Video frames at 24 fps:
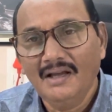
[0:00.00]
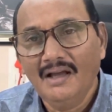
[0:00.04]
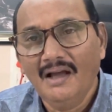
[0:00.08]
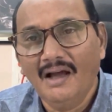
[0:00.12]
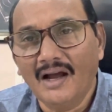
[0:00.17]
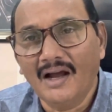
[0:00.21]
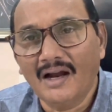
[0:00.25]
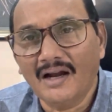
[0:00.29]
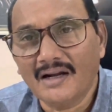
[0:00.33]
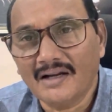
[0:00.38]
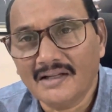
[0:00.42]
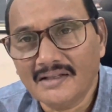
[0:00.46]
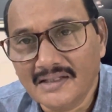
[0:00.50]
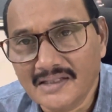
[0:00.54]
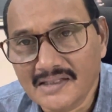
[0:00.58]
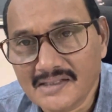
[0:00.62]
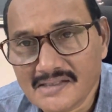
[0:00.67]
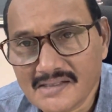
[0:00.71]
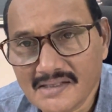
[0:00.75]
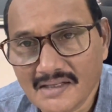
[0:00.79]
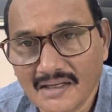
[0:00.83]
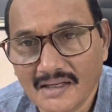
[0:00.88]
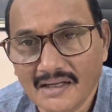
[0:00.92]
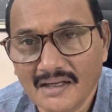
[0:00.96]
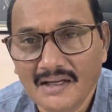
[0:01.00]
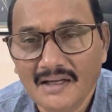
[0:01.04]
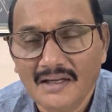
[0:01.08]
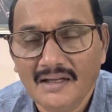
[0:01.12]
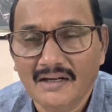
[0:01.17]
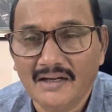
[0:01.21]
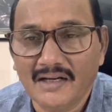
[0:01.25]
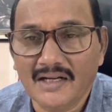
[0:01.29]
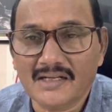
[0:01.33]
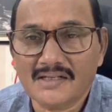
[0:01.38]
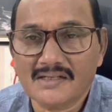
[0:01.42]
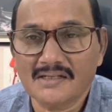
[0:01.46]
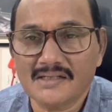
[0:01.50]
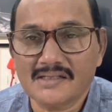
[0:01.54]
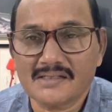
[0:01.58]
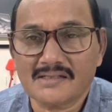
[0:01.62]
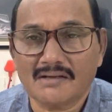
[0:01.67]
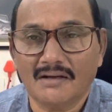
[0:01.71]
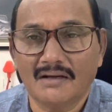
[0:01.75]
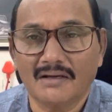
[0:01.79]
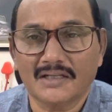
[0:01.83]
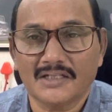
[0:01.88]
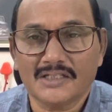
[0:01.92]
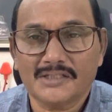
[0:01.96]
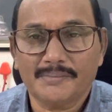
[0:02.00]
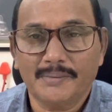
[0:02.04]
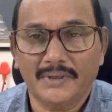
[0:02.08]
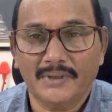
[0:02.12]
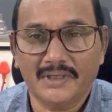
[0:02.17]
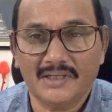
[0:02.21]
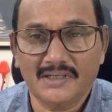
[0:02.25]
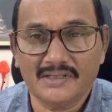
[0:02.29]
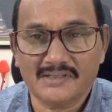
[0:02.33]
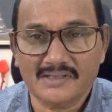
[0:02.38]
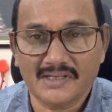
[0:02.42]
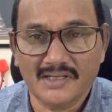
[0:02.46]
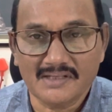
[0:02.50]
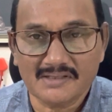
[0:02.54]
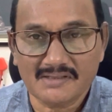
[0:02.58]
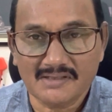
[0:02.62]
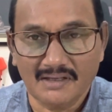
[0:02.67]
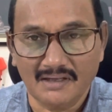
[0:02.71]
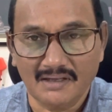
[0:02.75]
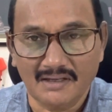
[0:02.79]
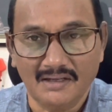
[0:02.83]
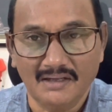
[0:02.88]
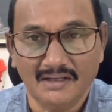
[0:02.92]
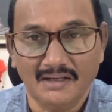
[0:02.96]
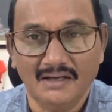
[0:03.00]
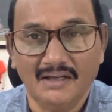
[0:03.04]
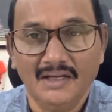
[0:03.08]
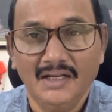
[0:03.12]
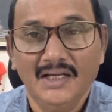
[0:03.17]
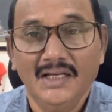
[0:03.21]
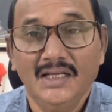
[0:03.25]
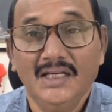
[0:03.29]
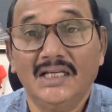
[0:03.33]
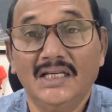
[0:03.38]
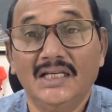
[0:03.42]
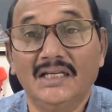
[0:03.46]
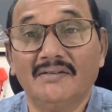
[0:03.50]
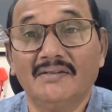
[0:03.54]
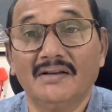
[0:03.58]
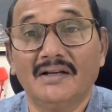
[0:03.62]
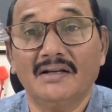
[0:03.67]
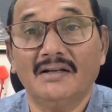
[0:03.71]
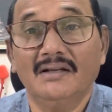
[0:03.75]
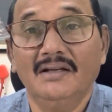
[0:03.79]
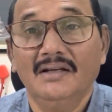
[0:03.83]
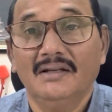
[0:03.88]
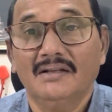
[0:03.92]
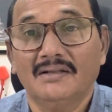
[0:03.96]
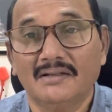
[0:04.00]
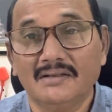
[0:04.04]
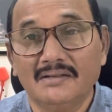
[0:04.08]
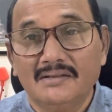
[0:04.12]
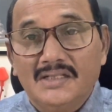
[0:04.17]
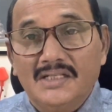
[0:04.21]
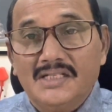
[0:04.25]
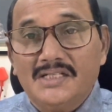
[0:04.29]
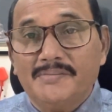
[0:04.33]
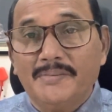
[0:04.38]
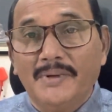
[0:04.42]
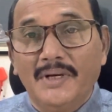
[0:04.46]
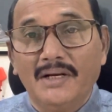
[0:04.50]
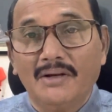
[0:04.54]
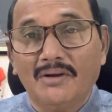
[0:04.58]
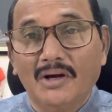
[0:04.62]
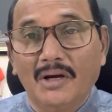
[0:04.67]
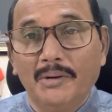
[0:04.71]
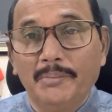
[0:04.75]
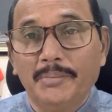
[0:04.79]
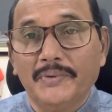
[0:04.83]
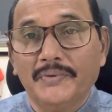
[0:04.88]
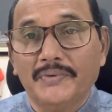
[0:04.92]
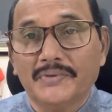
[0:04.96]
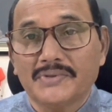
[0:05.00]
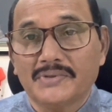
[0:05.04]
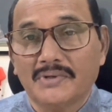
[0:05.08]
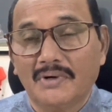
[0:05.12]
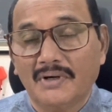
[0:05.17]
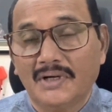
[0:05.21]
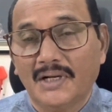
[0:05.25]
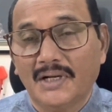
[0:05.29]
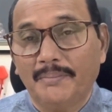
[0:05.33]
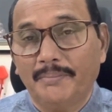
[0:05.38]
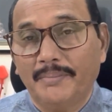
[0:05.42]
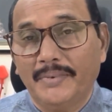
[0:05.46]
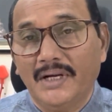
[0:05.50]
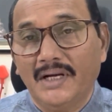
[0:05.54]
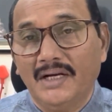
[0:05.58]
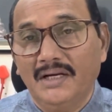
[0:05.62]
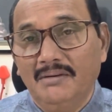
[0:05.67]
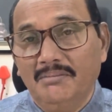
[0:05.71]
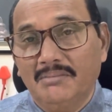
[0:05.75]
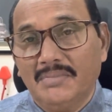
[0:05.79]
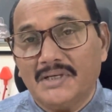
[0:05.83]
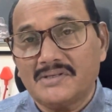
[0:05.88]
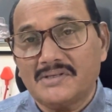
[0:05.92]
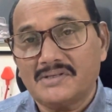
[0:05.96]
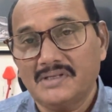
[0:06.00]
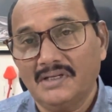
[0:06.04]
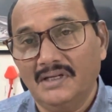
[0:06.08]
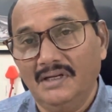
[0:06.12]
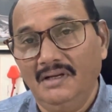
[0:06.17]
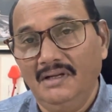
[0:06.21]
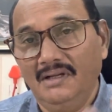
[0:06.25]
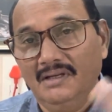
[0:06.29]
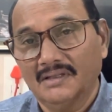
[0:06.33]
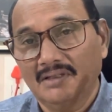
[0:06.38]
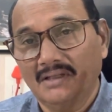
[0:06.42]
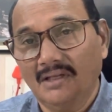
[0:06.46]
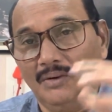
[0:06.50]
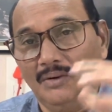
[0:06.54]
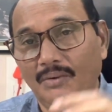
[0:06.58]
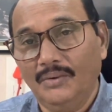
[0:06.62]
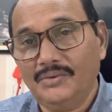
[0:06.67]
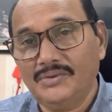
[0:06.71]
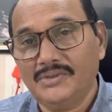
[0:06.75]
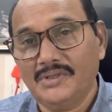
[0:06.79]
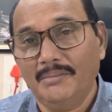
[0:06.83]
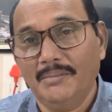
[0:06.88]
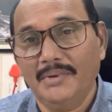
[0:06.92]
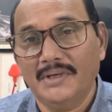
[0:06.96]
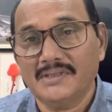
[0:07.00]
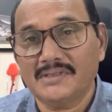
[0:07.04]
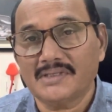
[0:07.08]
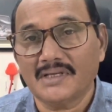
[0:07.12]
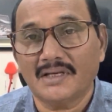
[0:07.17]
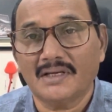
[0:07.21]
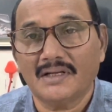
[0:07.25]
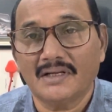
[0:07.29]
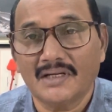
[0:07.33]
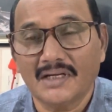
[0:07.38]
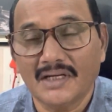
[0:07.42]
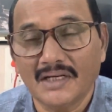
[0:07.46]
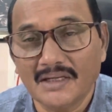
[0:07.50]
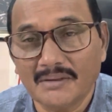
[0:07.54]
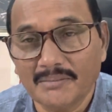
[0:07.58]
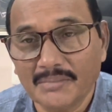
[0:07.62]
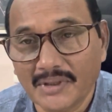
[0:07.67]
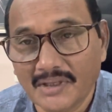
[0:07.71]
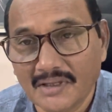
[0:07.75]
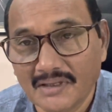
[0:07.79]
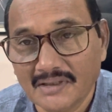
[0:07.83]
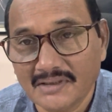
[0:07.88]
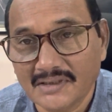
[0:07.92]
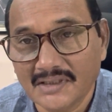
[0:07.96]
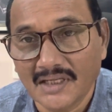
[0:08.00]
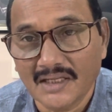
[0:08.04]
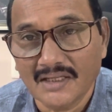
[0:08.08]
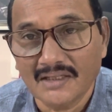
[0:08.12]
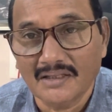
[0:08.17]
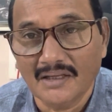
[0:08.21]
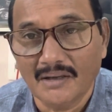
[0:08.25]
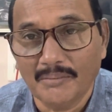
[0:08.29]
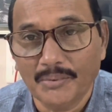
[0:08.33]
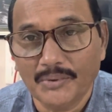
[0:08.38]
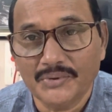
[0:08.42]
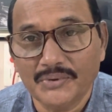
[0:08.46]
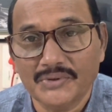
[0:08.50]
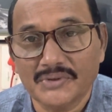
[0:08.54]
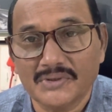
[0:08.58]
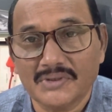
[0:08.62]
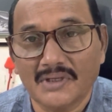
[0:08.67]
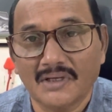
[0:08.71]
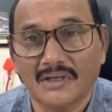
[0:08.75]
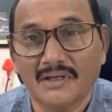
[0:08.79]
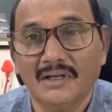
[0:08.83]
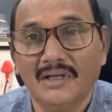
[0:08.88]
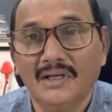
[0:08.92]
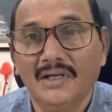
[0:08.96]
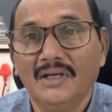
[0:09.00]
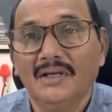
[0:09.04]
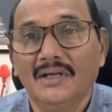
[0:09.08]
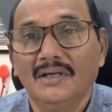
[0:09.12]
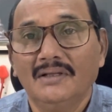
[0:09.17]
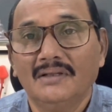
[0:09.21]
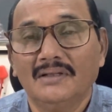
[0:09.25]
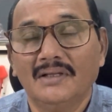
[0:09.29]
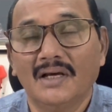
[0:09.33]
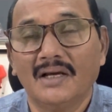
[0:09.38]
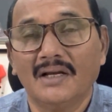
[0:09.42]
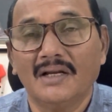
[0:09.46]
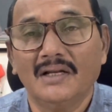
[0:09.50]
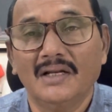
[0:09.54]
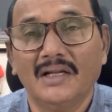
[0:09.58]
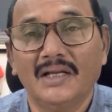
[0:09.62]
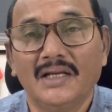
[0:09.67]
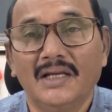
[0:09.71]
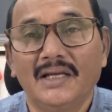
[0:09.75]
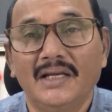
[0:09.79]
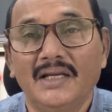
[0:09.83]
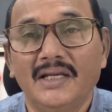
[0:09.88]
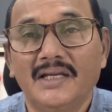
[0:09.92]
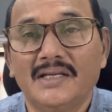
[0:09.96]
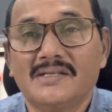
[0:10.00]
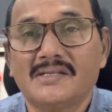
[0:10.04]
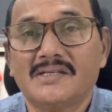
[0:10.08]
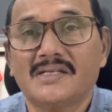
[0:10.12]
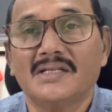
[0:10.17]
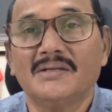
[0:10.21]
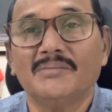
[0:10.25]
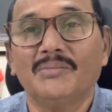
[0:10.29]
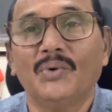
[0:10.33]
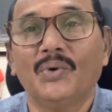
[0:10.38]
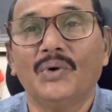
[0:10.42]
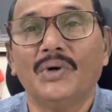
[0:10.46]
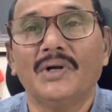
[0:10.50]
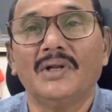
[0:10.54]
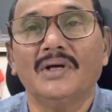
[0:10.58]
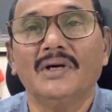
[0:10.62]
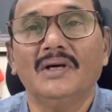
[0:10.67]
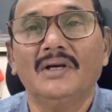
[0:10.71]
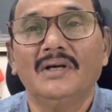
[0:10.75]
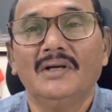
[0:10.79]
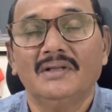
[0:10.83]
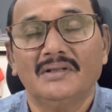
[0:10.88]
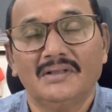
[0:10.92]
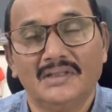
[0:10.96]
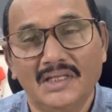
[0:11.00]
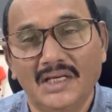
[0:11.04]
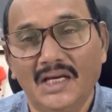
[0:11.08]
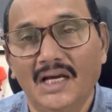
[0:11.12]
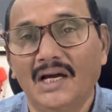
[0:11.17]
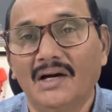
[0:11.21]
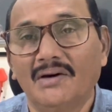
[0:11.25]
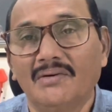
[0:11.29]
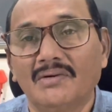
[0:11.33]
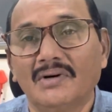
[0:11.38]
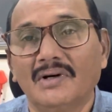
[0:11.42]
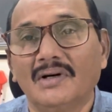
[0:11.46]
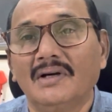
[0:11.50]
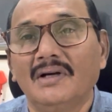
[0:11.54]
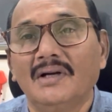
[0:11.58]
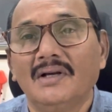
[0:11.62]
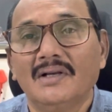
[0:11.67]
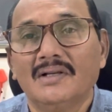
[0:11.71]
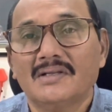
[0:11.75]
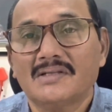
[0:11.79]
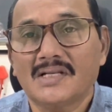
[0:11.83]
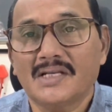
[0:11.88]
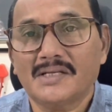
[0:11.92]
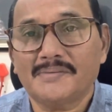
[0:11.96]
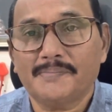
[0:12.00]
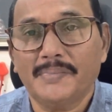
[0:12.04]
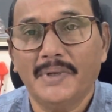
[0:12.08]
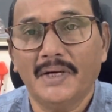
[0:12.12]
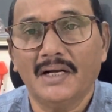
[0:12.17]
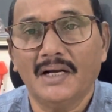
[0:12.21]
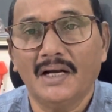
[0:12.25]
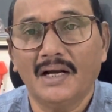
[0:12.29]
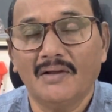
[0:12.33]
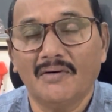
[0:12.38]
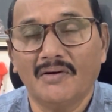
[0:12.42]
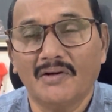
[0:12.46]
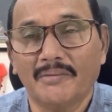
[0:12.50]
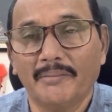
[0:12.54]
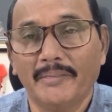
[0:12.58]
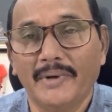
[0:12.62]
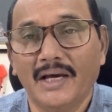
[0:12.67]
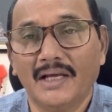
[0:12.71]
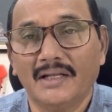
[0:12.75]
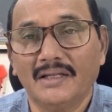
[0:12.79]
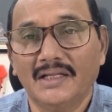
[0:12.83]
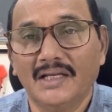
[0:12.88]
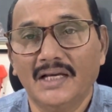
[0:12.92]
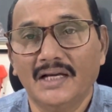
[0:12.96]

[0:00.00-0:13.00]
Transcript: and this Nationalist Congress Party says that even the judgment copy was not obtained, but still the Lok Sabha Secretariat, because they are in the opposition, they are in a hasty mood, they have suspended our man, they